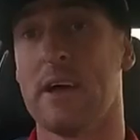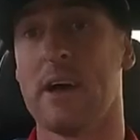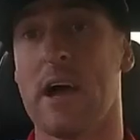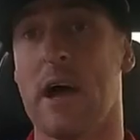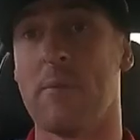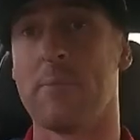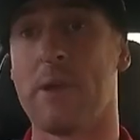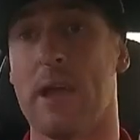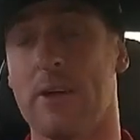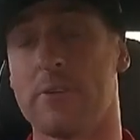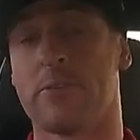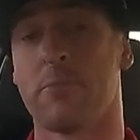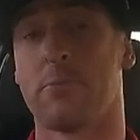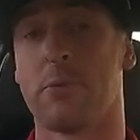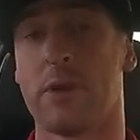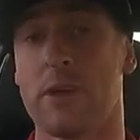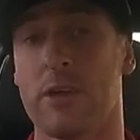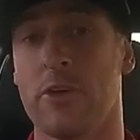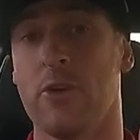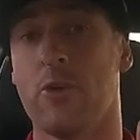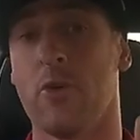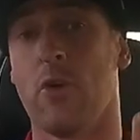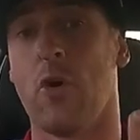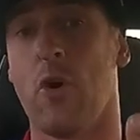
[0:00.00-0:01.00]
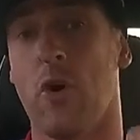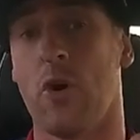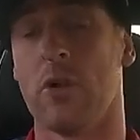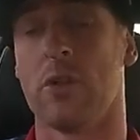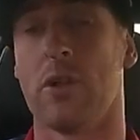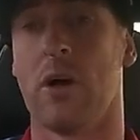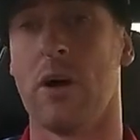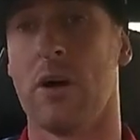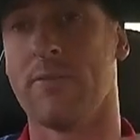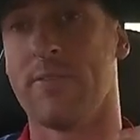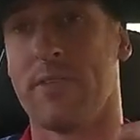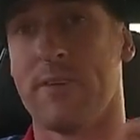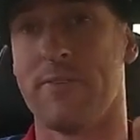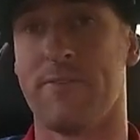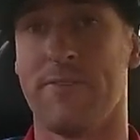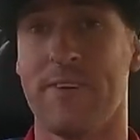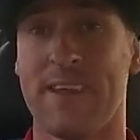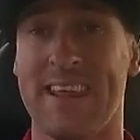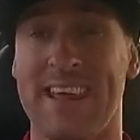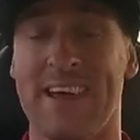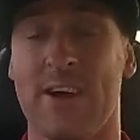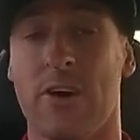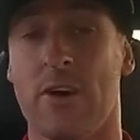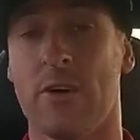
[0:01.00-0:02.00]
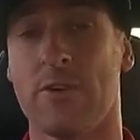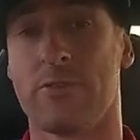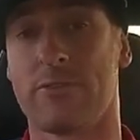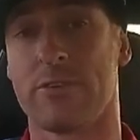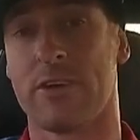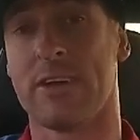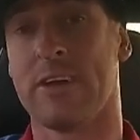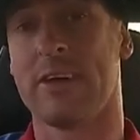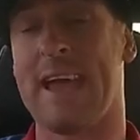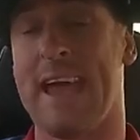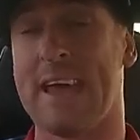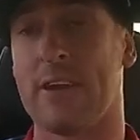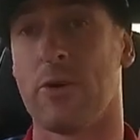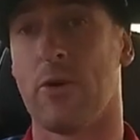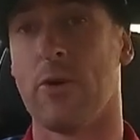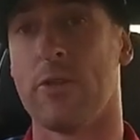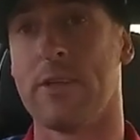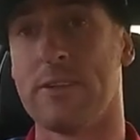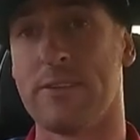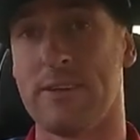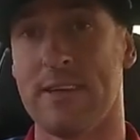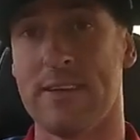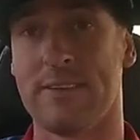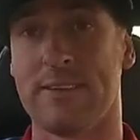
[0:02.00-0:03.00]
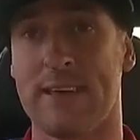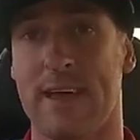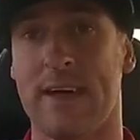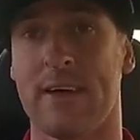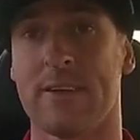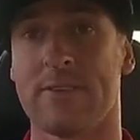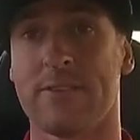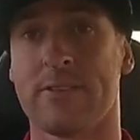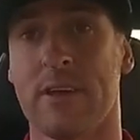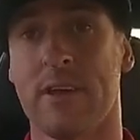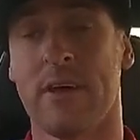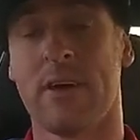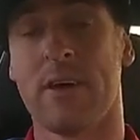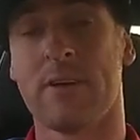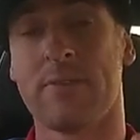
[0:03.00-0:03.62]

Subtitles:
I'll be able to bring you all of the videos and all the details